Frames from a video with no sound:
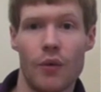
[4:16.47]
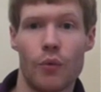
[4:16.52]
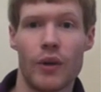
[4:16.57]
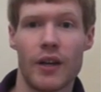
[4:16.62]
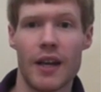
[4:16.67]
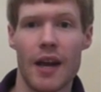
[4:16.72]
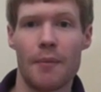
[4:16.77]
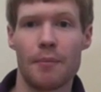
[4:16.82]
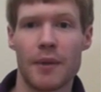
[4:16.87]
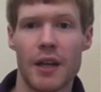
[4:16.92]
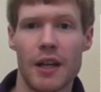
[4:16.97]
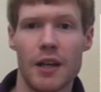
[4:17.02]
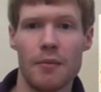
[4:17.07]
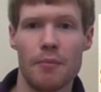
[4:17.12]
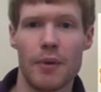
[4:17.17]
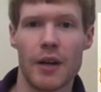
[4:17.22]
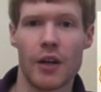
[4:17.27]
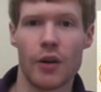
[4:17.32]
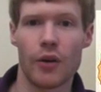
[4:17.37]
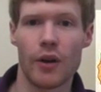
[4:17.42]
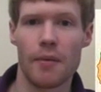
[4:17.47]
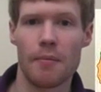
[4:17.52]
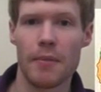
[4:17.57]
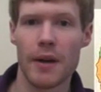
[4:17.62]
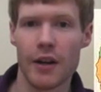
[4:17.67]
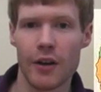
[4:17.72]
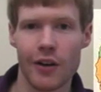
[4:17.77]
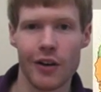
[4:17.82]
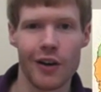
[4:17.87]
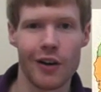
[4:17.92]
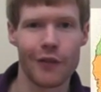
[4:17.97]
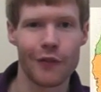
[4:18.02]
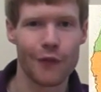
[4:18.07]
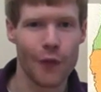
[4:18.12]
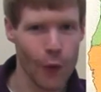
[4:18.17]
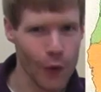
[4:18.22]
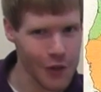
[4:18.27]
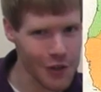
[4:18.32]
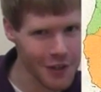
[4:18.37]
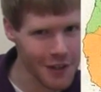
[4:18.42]
We kept getting bigger and bigger.
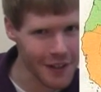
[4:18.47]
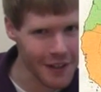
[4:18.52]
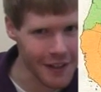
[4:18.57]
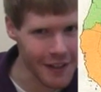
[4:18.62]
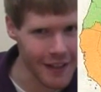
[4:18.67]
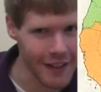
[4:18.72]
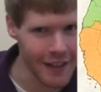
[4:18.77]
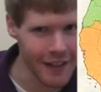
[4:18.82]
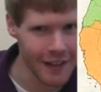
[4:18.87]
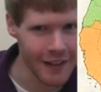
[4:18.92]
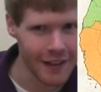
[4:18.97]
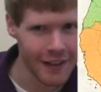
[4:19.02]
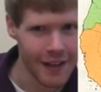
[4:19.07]
Unfortunately,